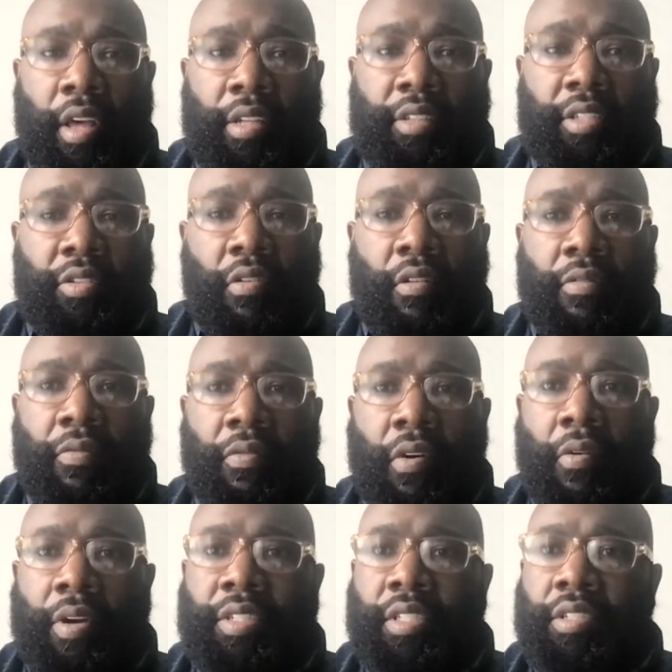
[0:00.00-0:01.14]
just going
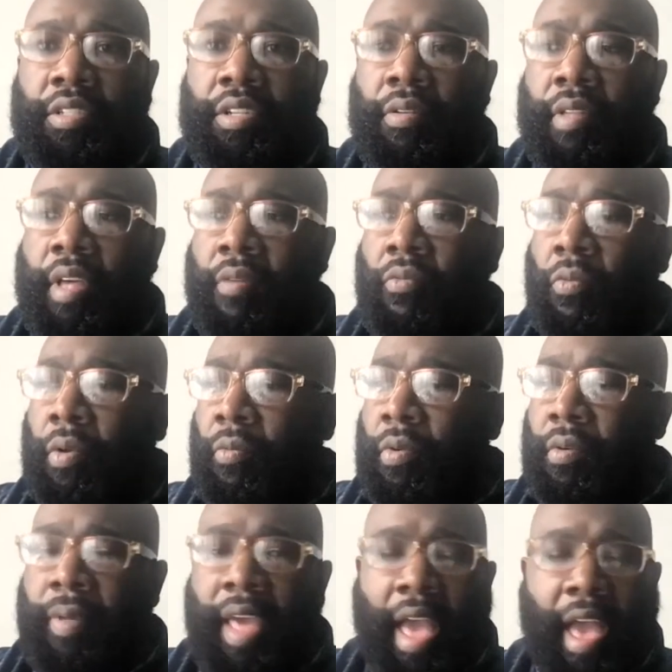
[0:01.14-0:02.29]
forward, just know that we will
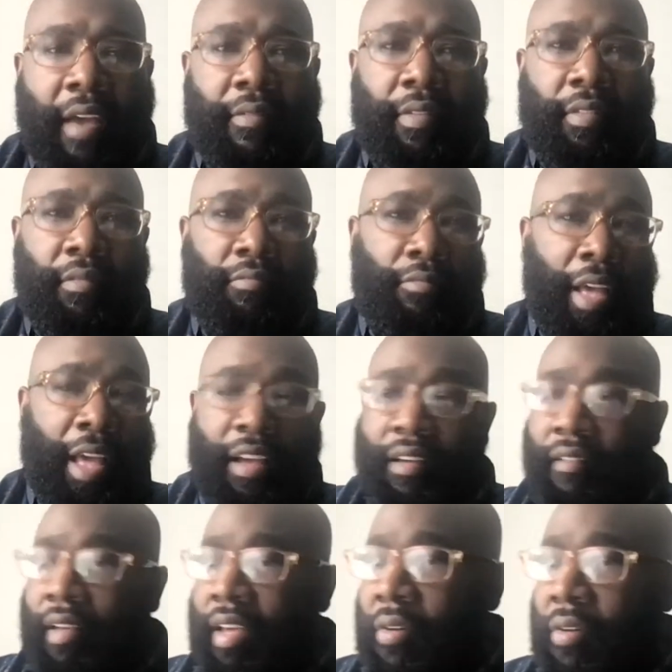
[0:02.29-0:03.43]
be having.
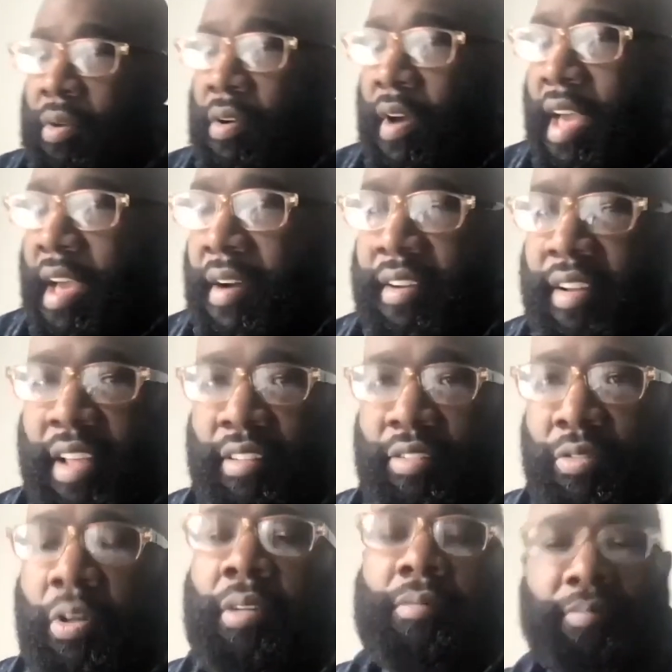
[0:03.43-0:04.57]
We don't have our next.
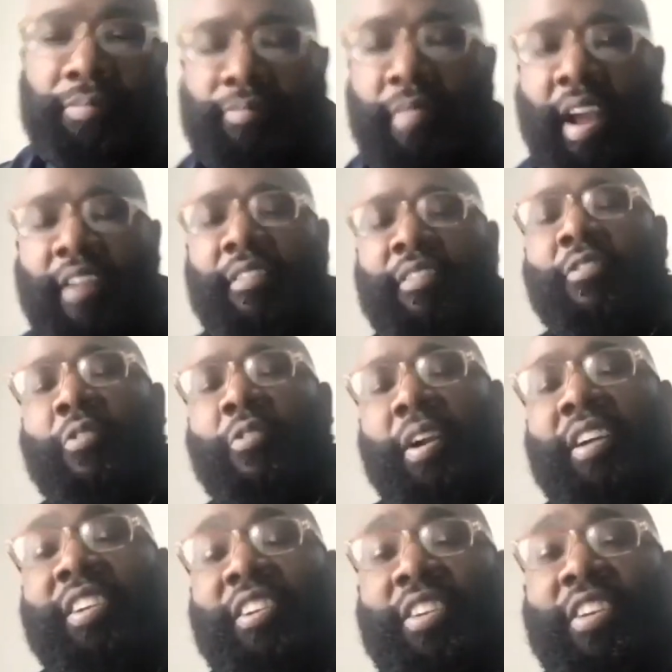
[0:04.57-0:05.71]
Well, we're
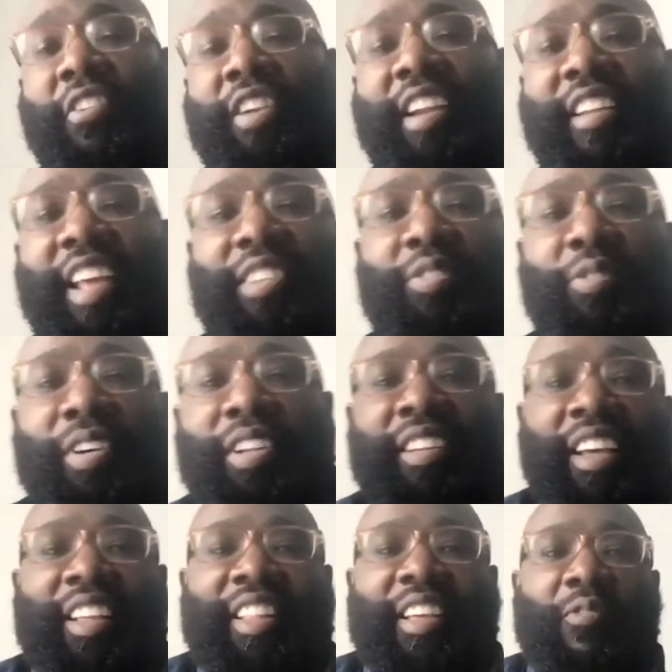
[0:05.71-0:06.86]
working on our next one
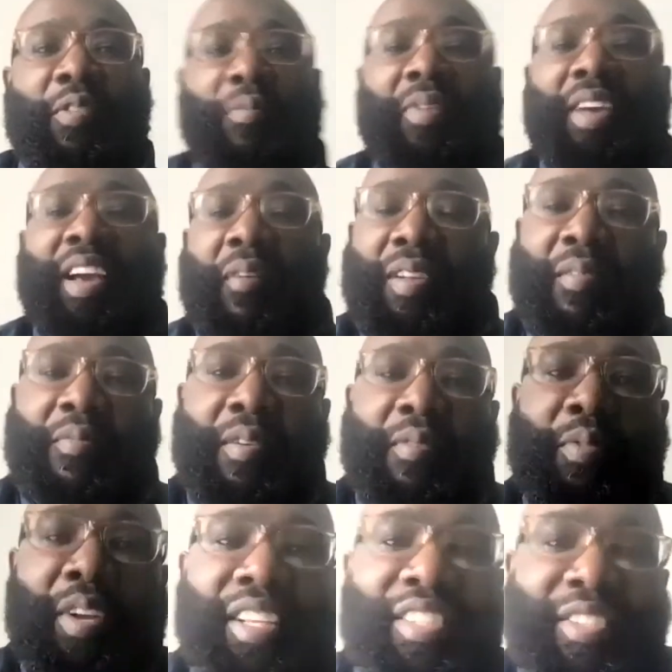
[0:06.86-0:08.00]
that will be coming up here
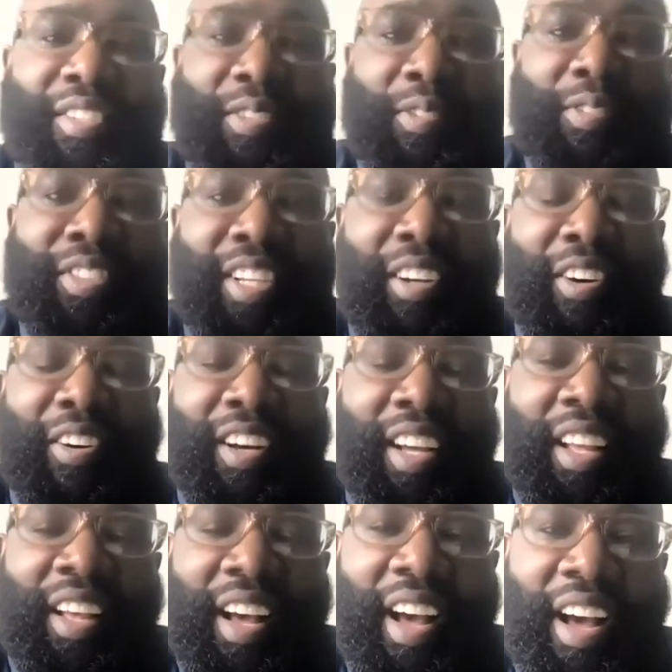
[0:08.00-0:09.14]
pretty soon. So
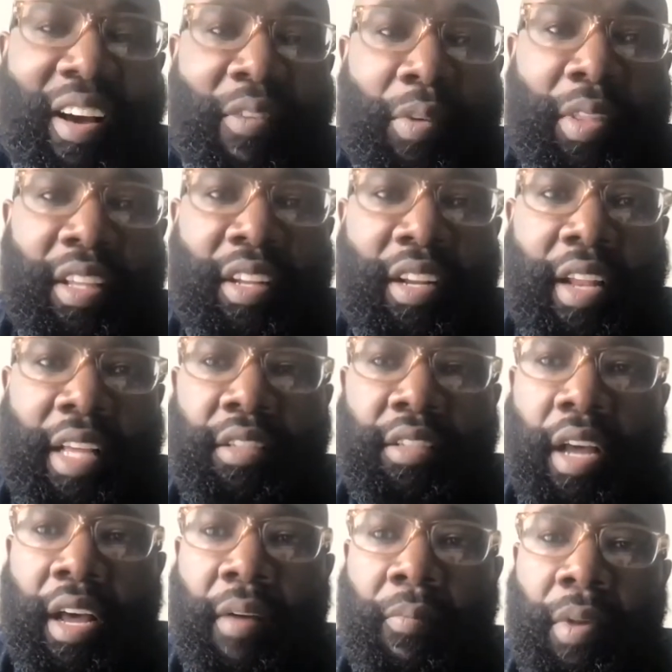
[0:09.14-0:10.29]
within the next
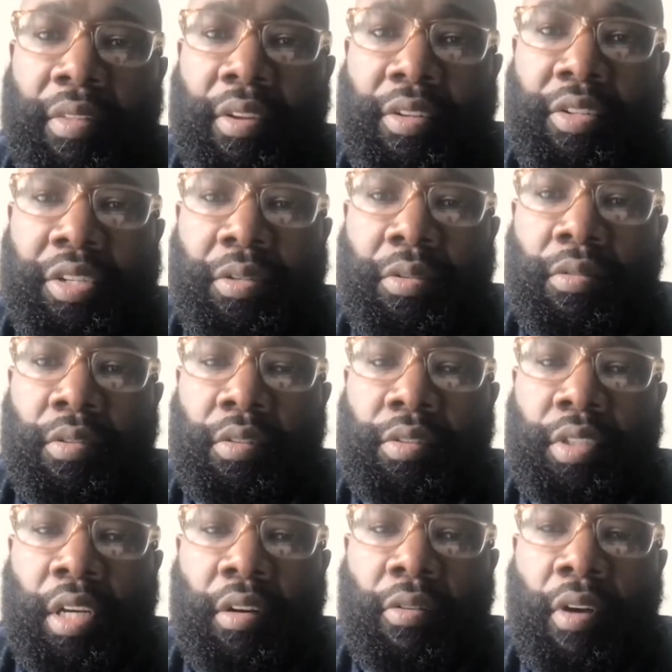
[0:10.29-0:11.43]
month or two.
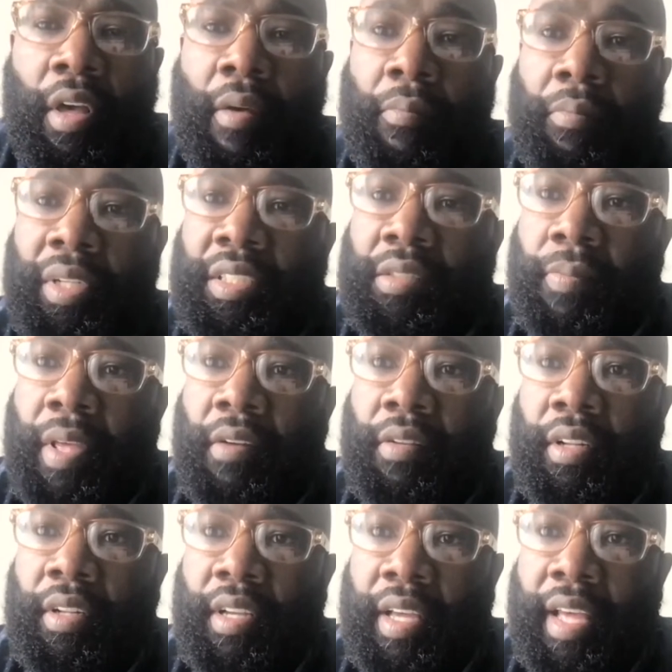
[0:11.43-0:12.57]
So please be on the
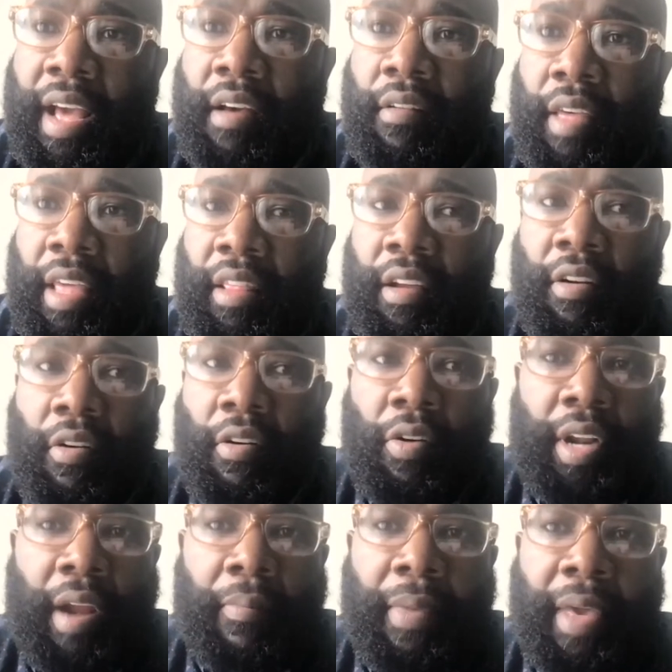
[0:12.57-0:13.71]
lookout either on
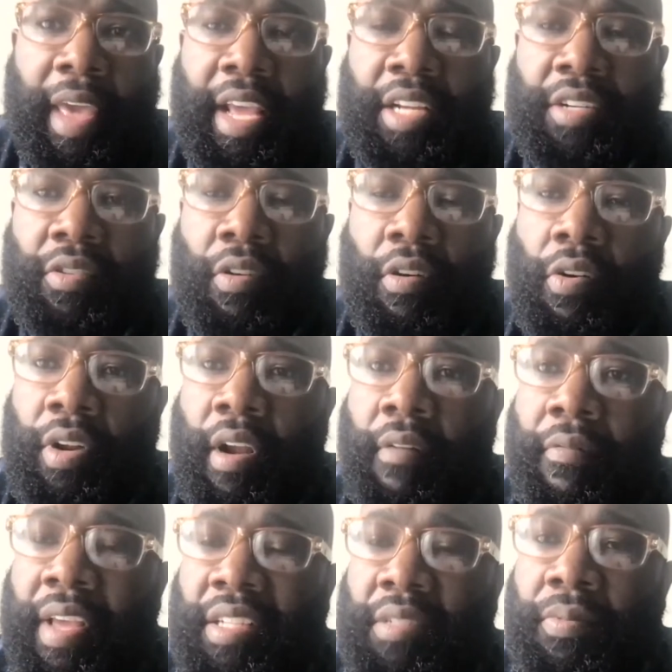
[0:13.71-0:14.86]
our page or on our
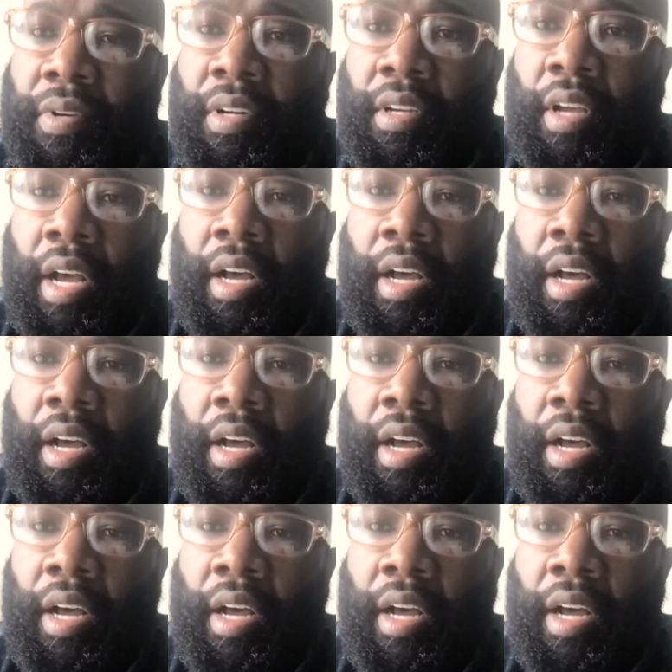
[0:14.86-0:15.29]
Facebook